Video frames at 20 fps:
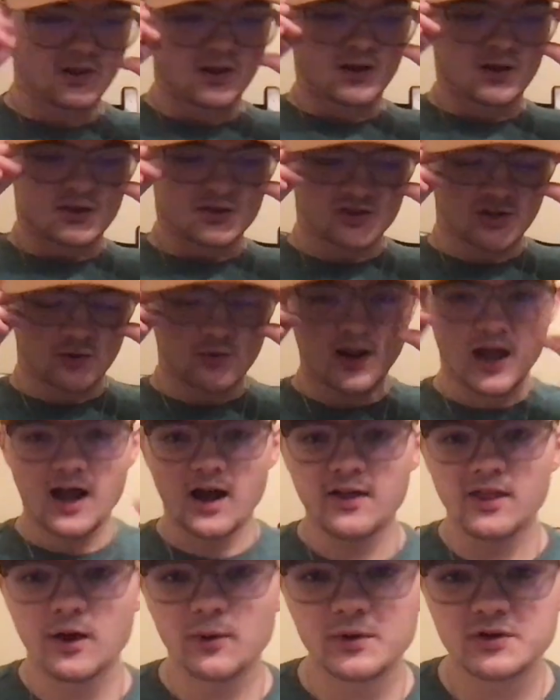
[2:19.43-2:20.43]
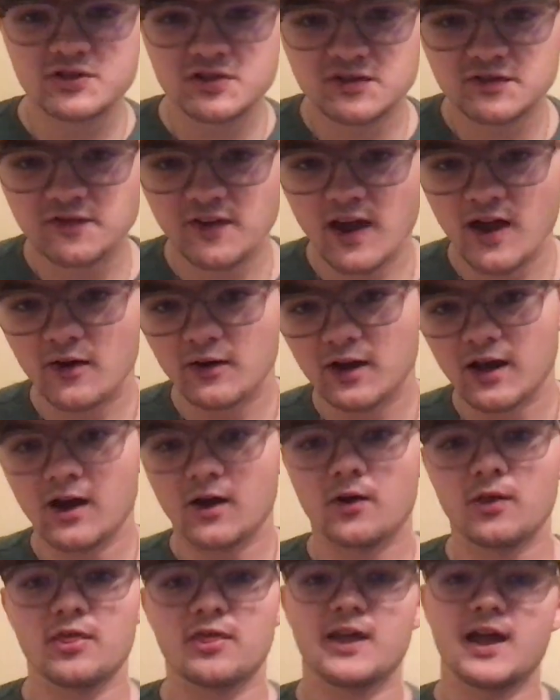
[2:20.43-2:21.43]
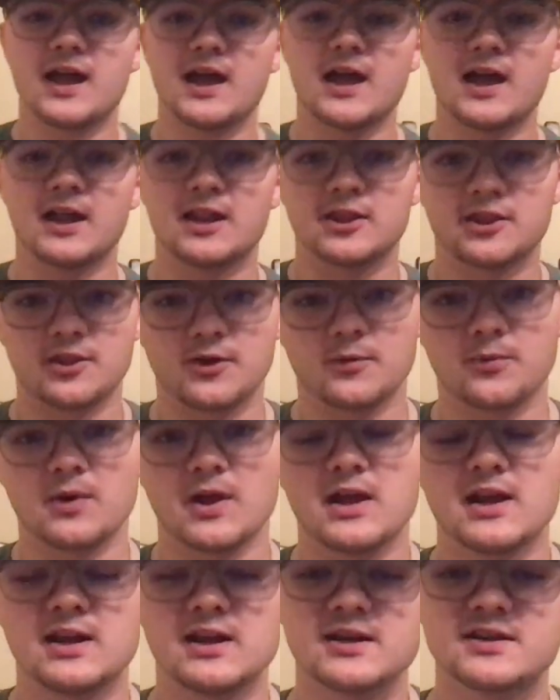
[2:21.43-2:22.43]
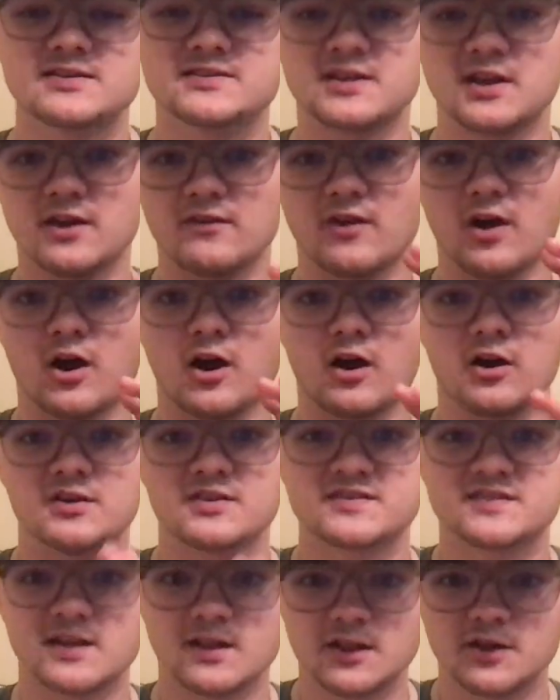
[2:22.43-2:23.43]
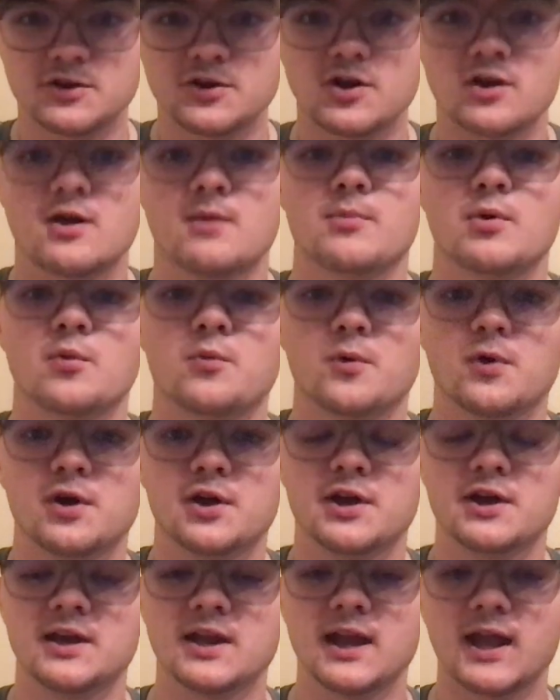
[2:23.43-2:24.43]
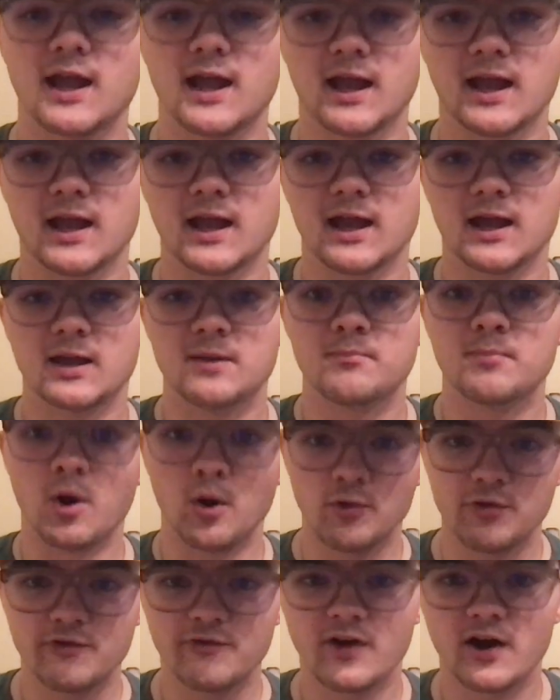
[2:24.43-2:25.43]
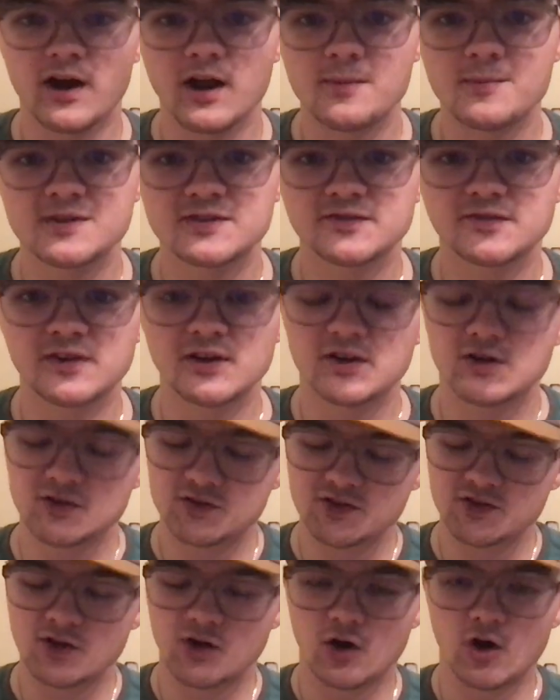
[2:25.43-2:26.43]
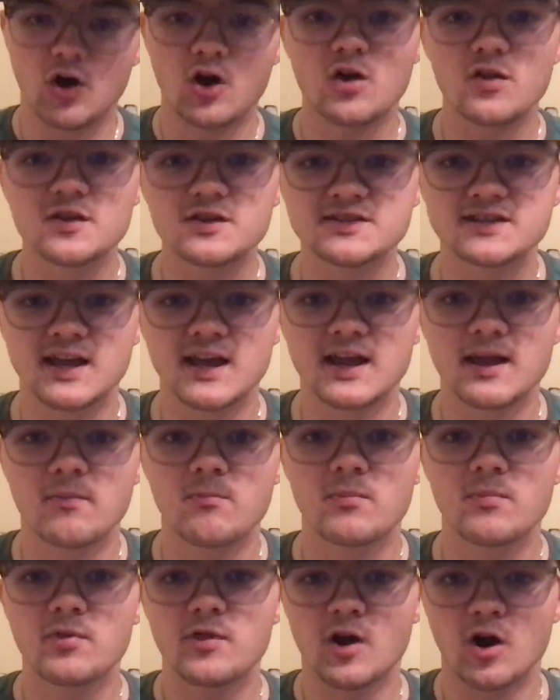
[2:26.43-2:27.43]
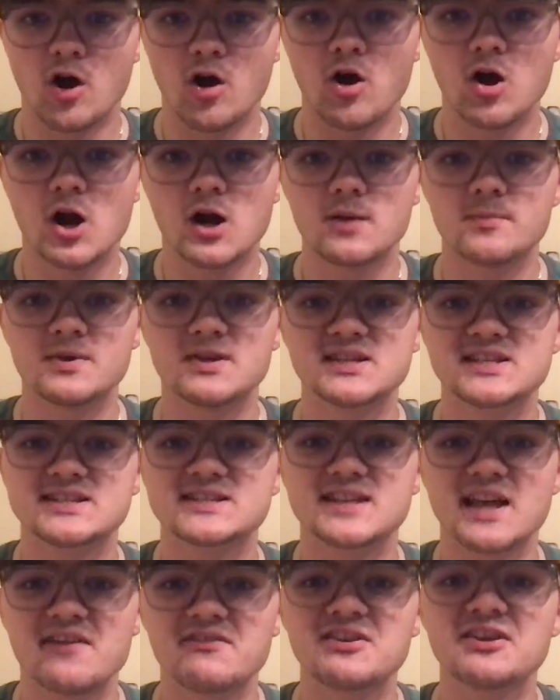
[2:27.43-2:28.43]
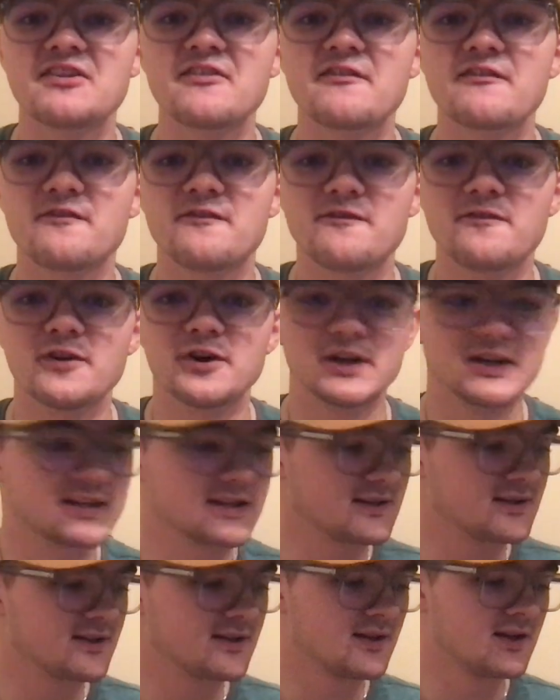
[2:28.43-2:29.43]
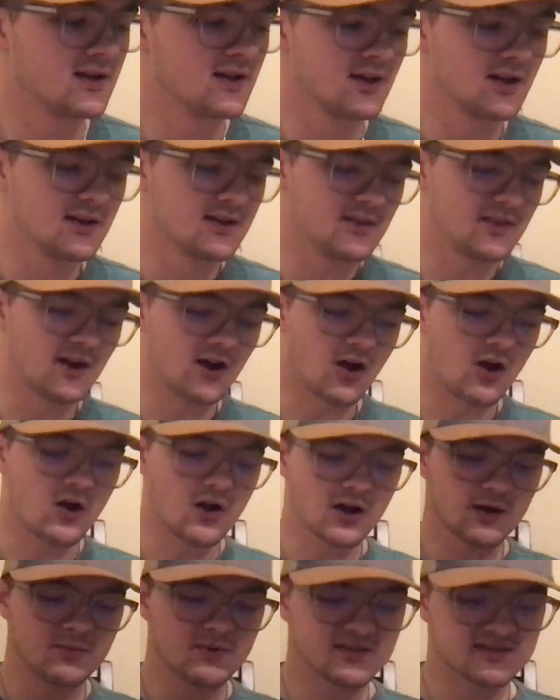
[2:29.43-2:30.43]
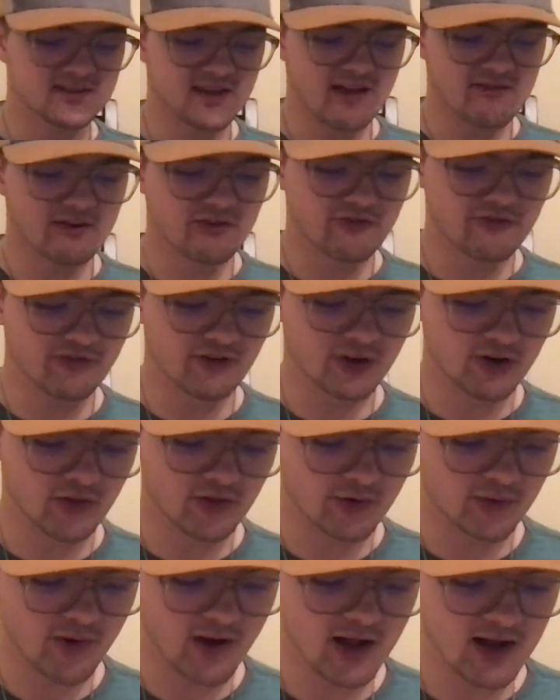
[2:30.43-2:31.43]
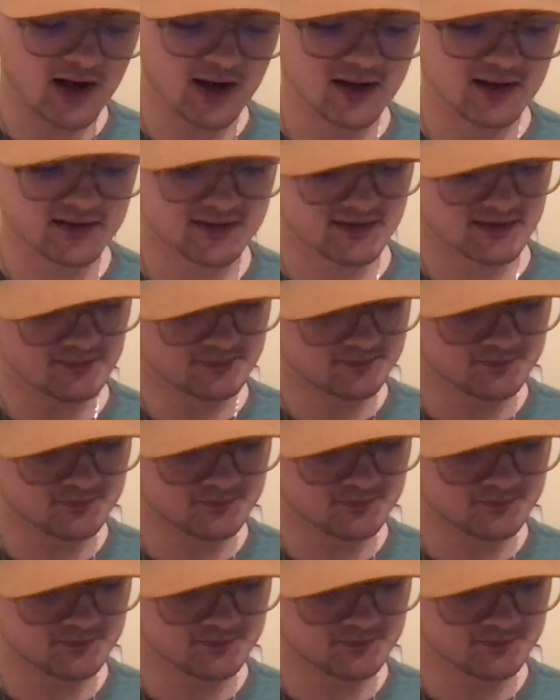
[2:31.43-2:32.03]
so now that we just found out that the radius of our cylinder number 1 and both of our hemispheres are all the same, they're all going to be 7 foot. They're all going to be 7 foot on the radius.